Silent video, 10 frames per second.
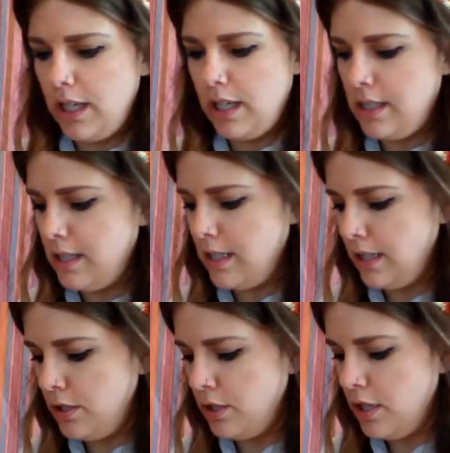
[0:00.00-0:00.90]
because it's a
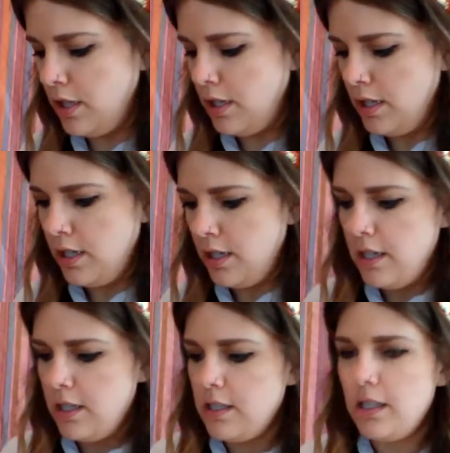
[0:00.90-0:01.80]
little
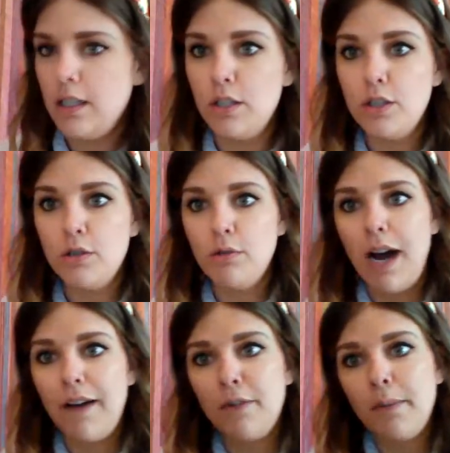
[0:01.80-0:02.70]
too
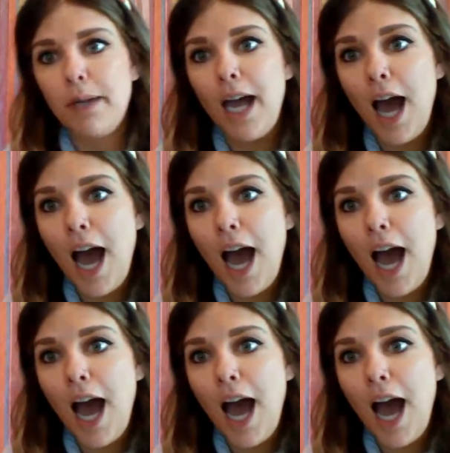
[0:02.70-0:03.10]
hot for me.